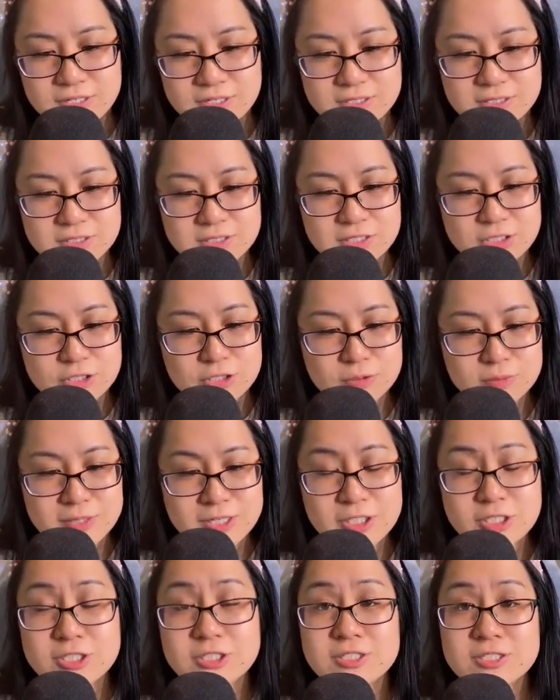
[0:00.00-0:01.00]

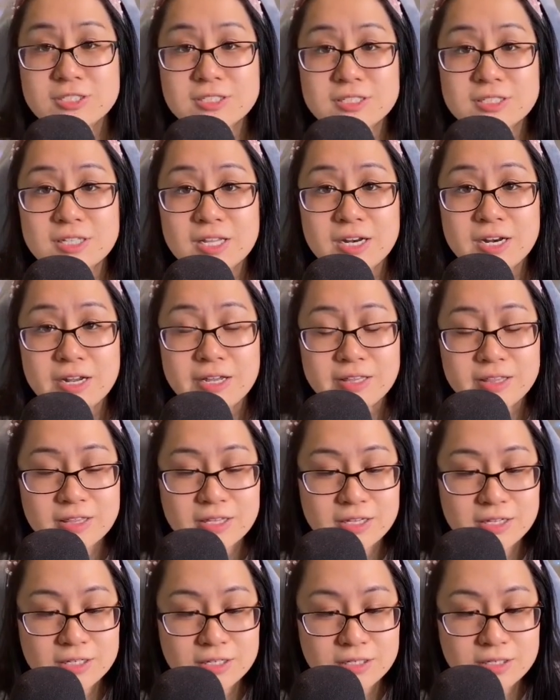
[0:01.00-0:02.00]
situations that I
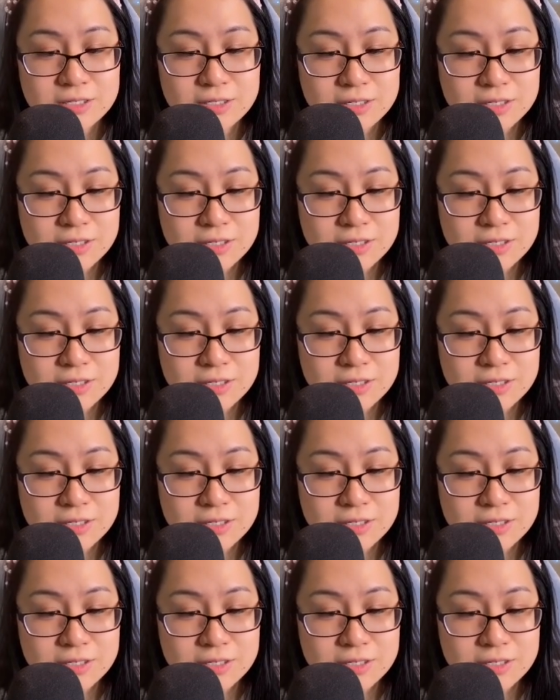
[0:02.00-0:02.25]
think